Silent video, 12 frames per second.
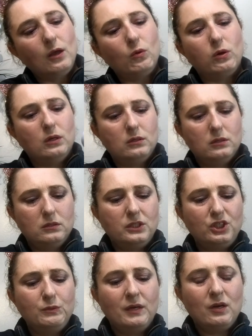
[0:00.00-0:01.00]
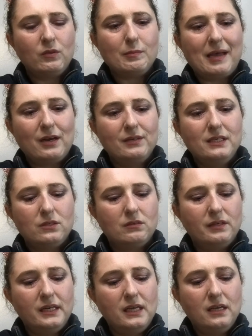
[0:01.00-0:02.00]
Oh, she ran out the batteries
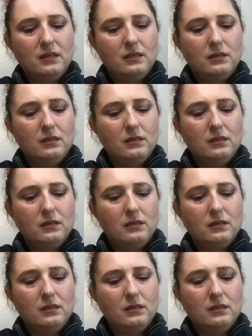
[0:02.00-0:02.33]
already.